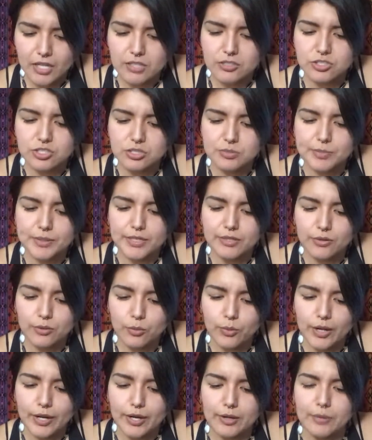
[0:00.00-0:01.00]
just being
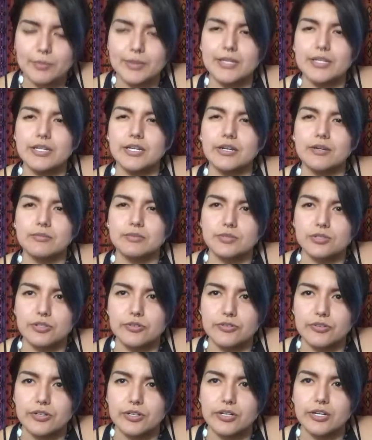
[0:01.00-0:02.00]
aware, being an
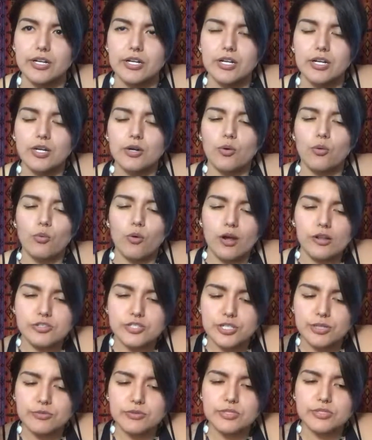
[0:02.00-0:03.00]
observer,
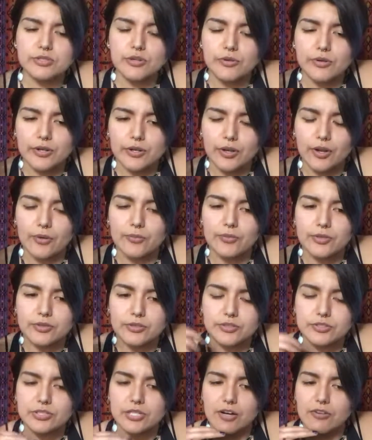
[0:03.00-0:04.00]
watching what's going on with
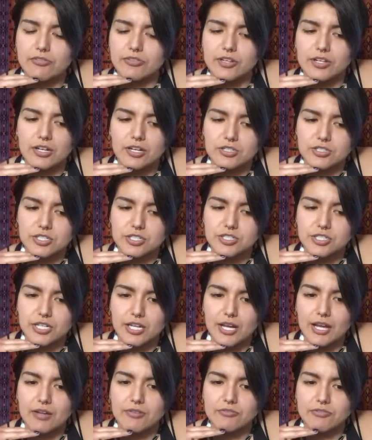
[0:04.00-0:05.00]
yourself and not judging
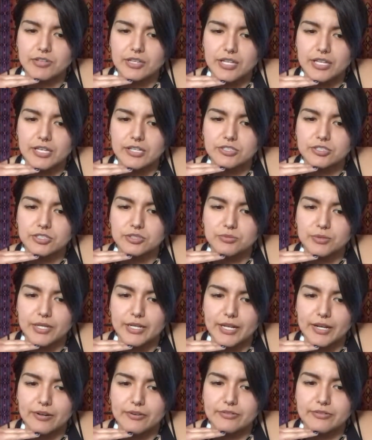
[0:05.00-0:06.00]
it. I'm feeling anxious right
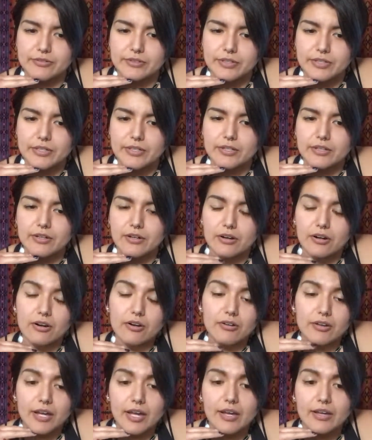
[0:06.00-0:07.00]
now.
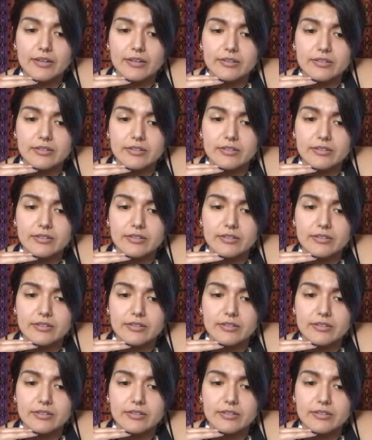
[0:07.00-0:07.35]
Okay.